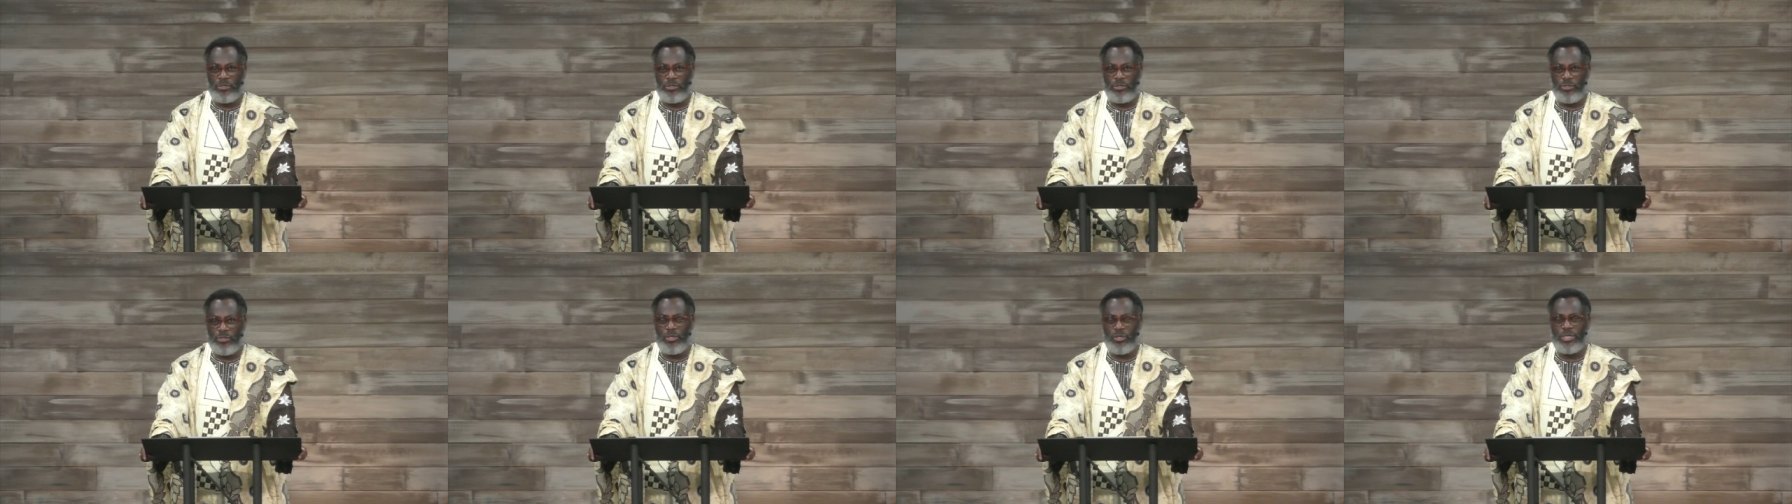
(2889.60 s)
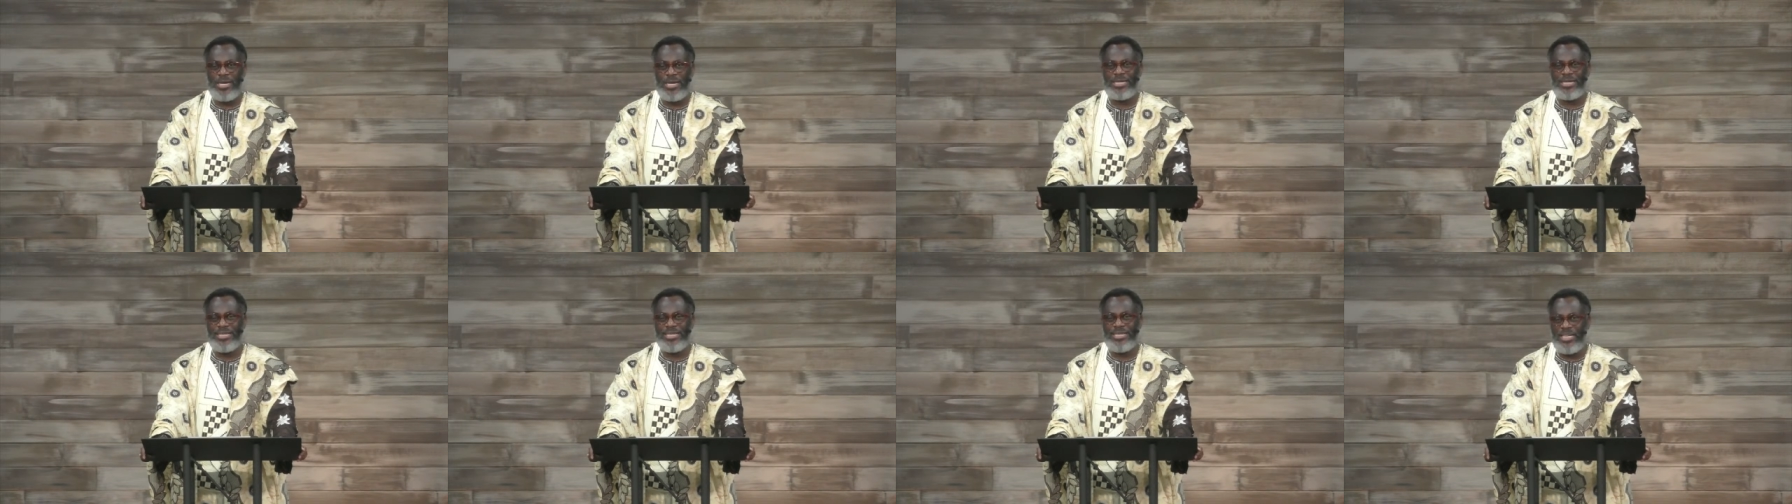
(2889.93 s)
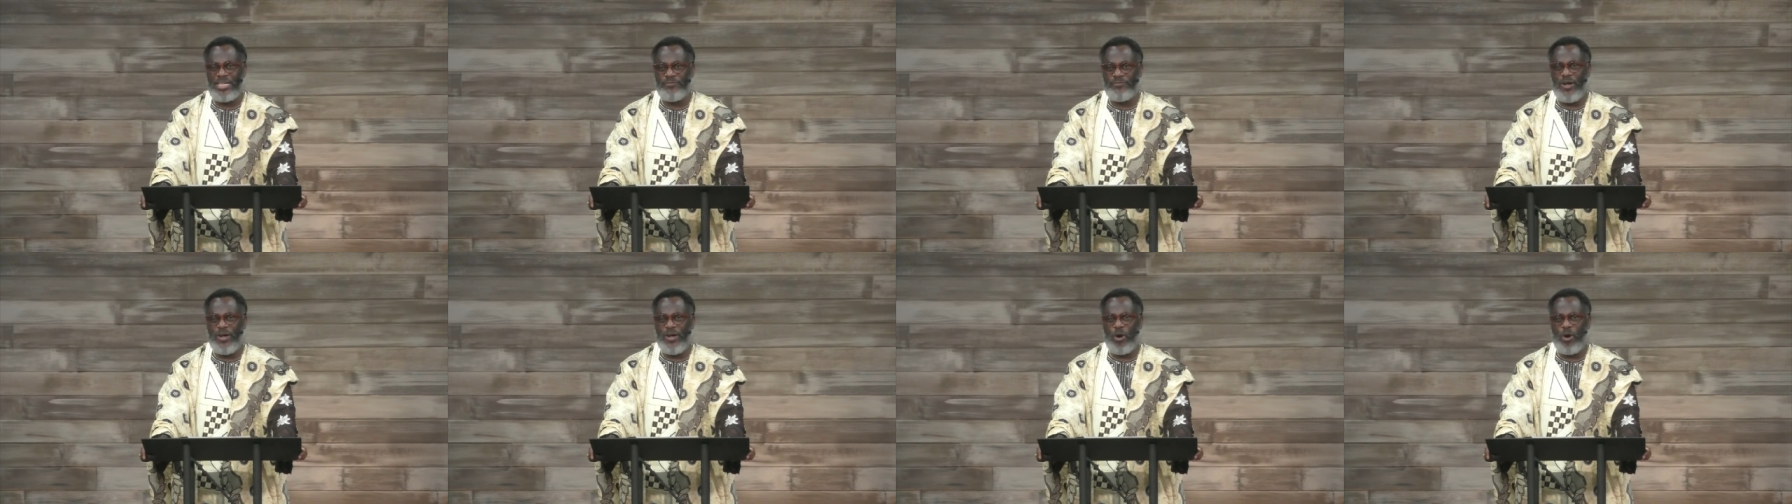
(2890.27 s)
You can
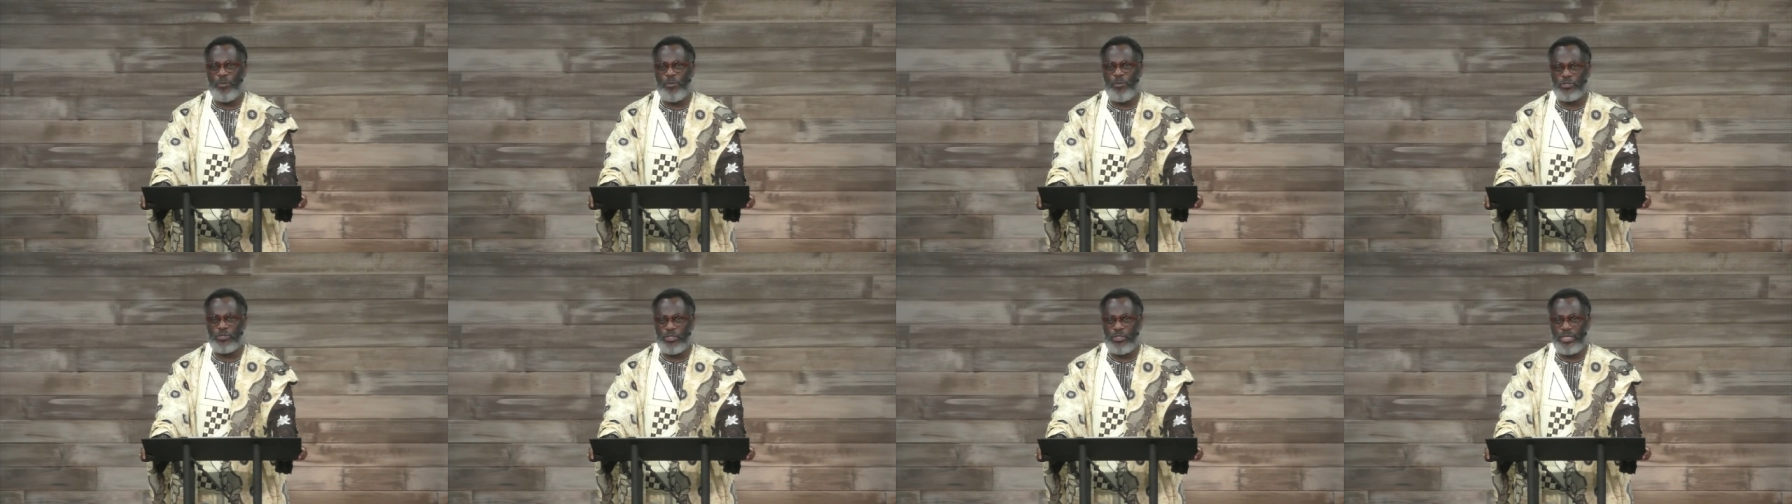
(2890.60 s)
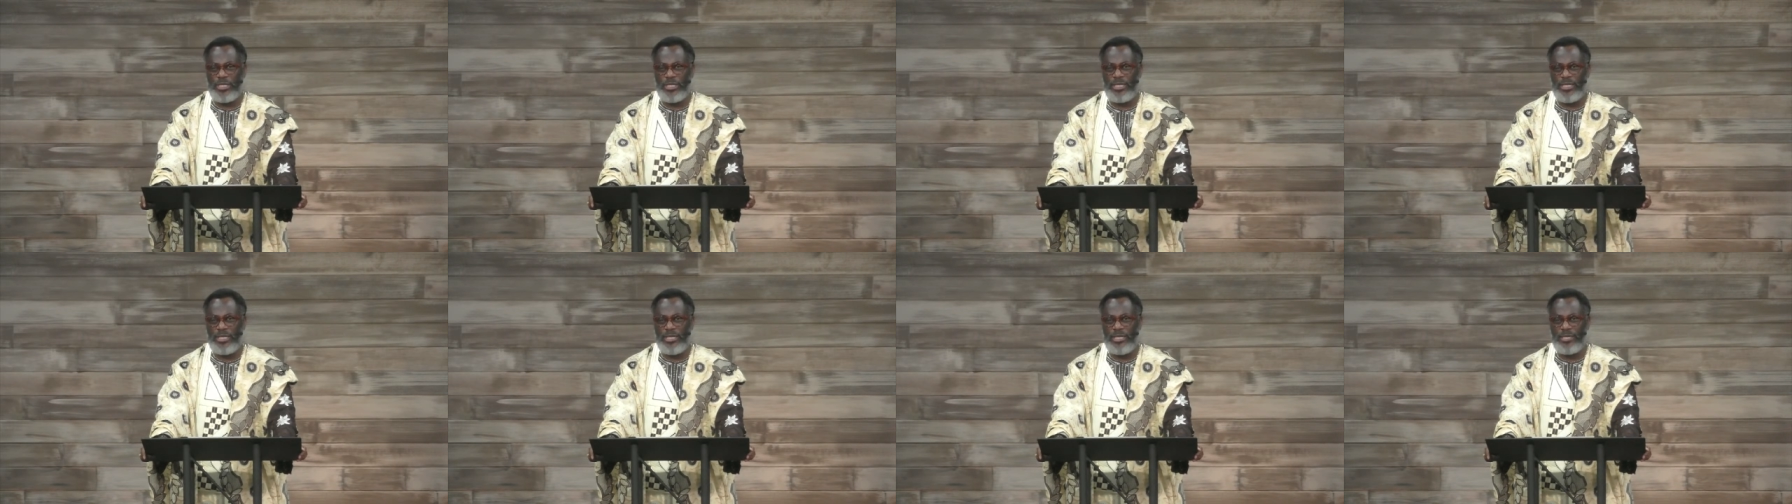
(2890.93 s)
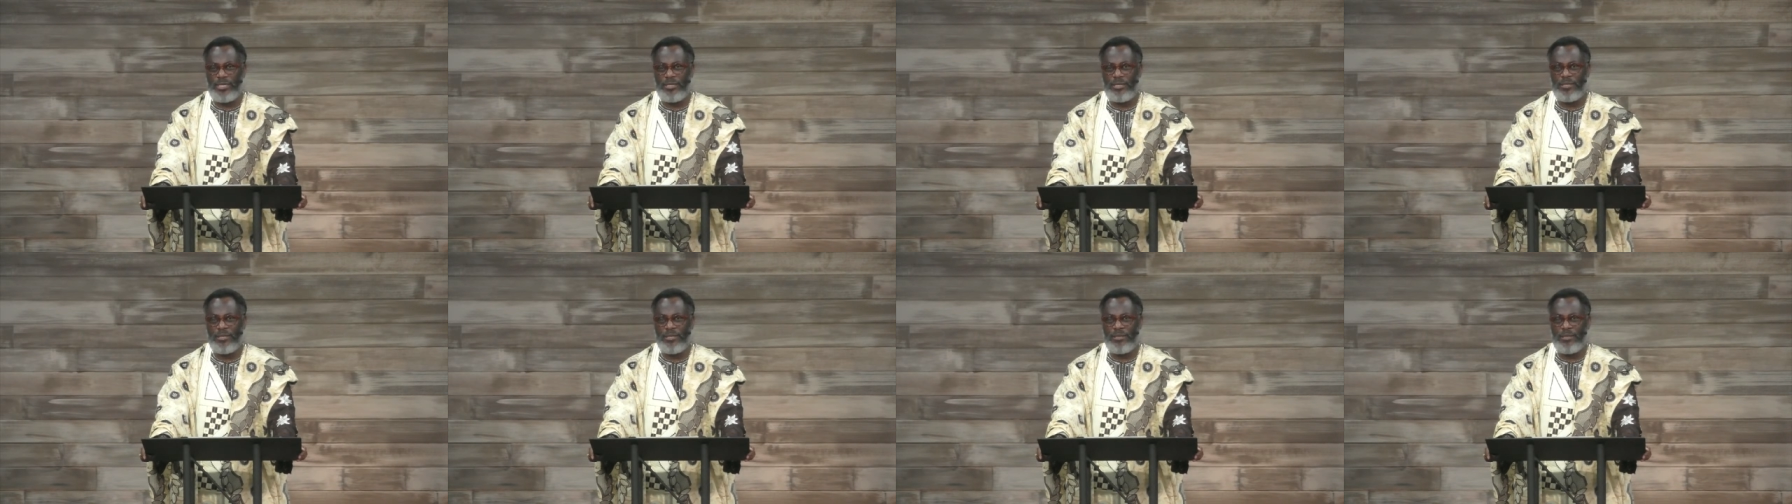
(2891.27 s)
identify opportunity
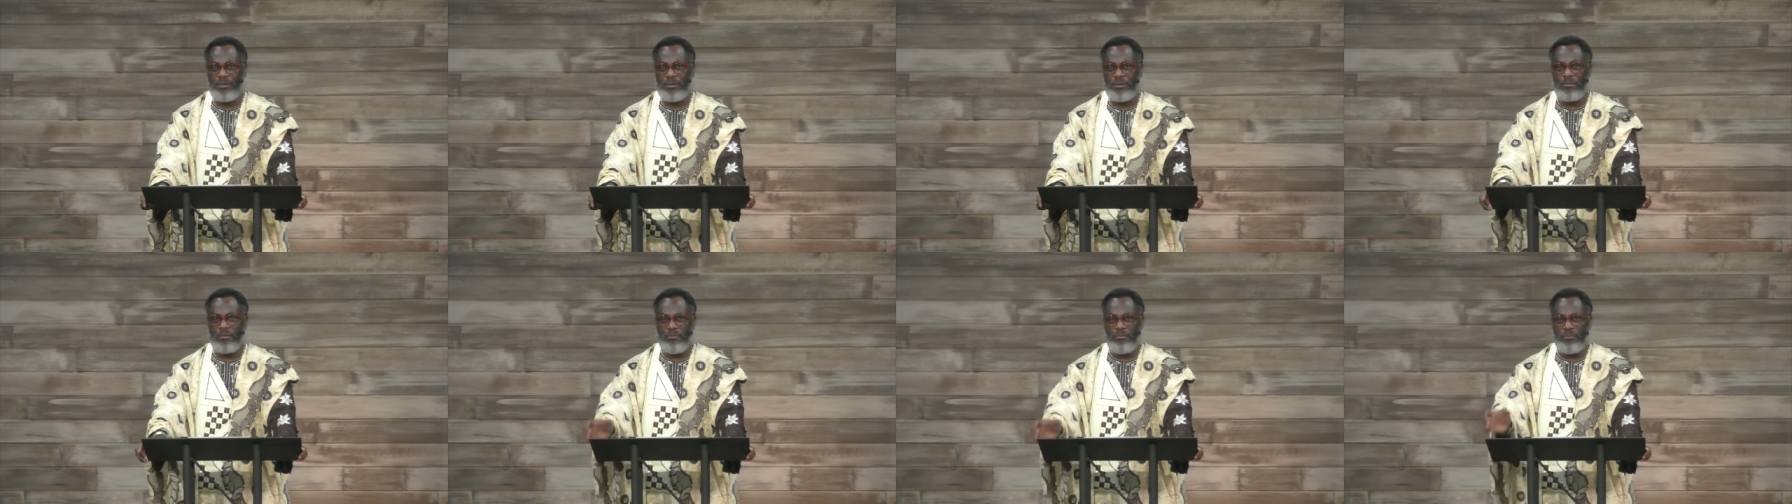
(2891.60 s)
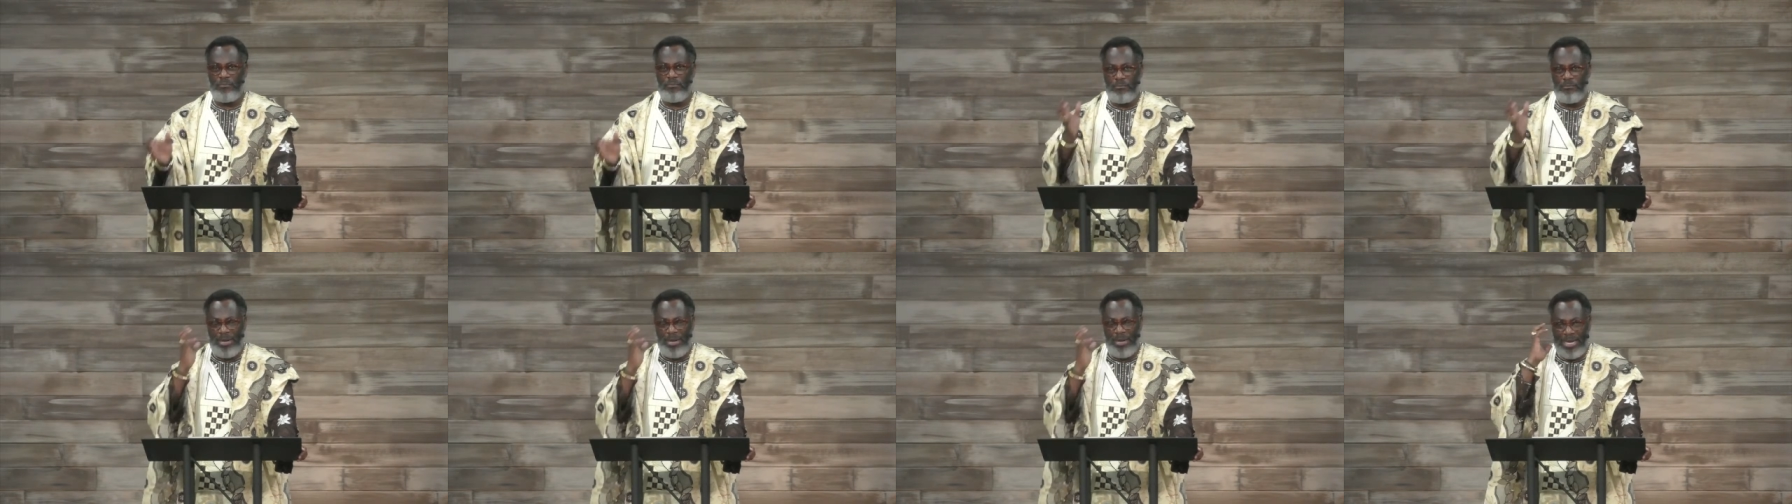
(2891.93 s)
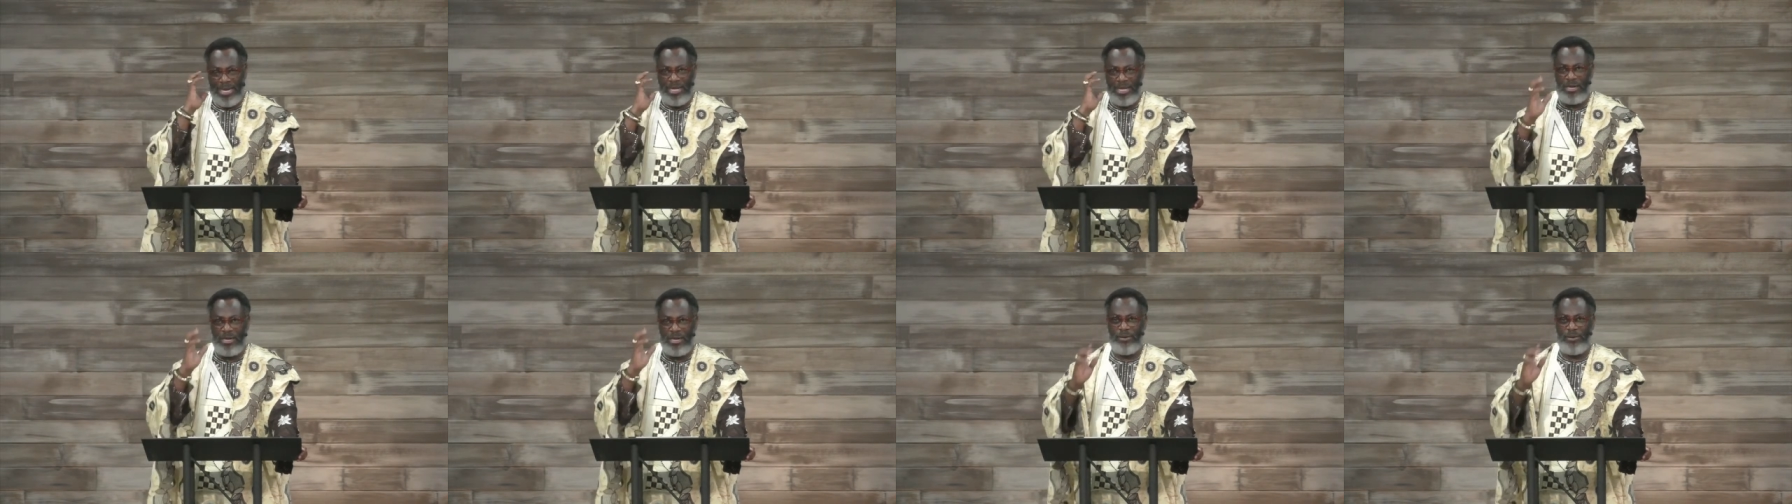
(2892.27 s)

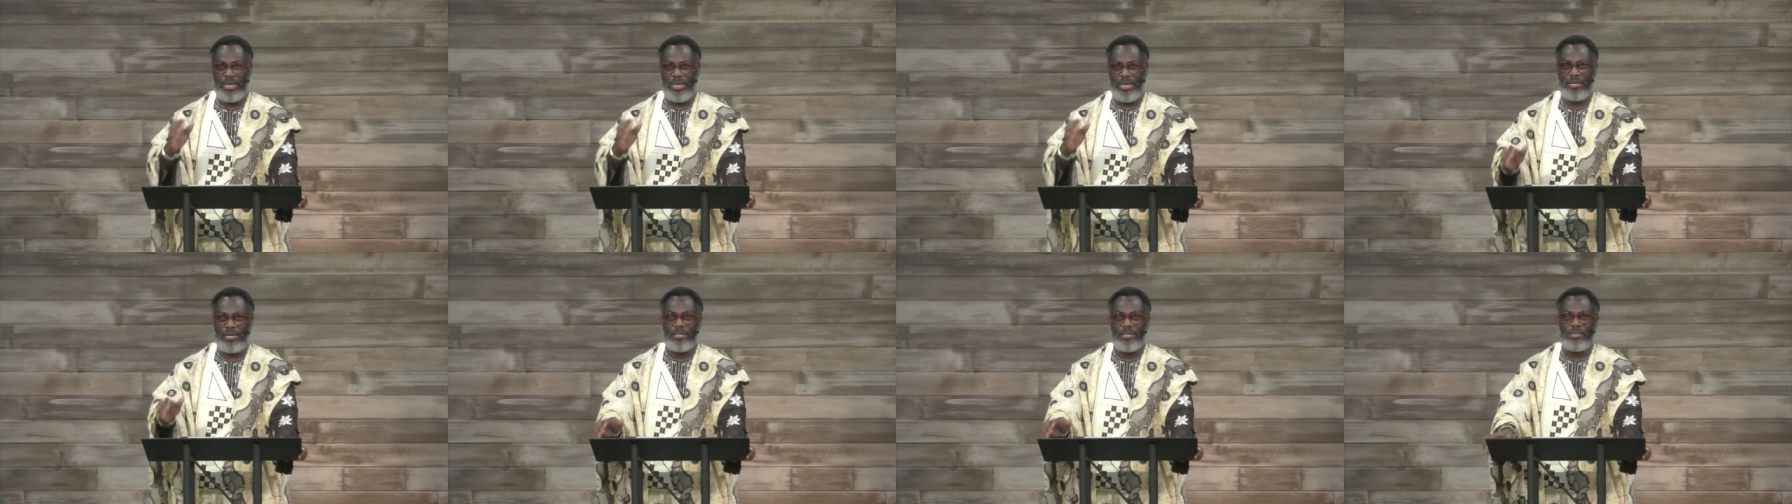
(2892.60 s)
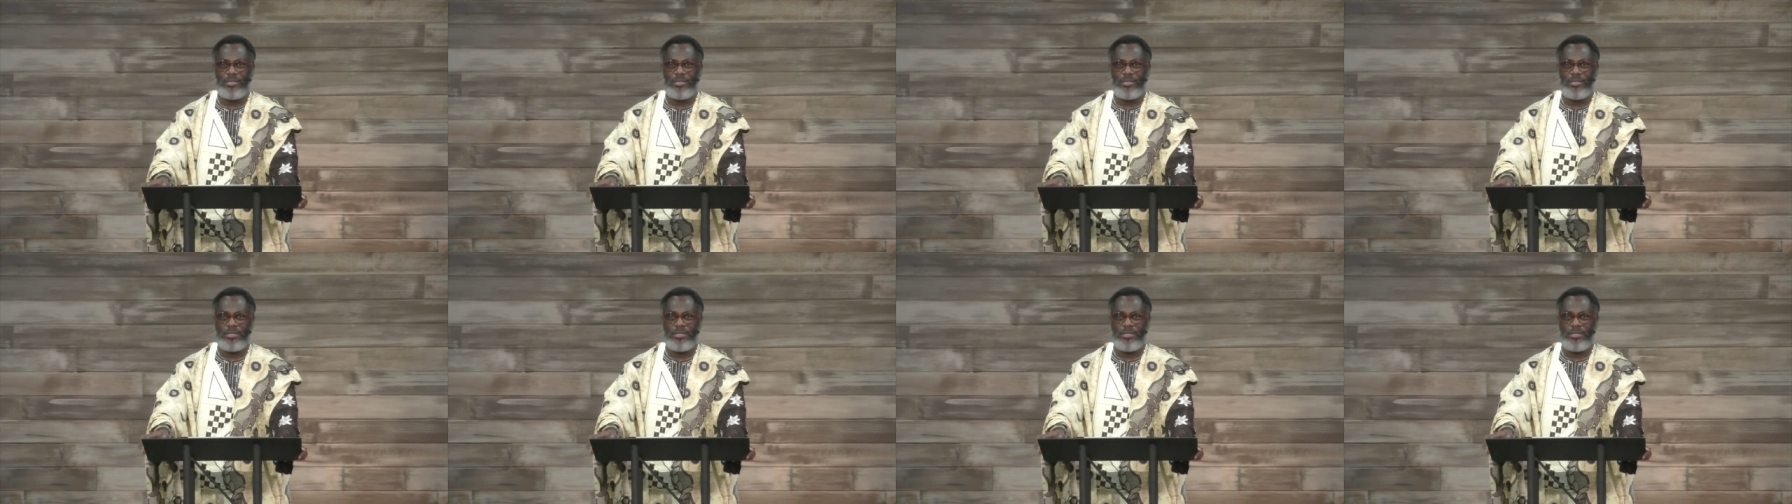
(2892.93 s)
by hearing.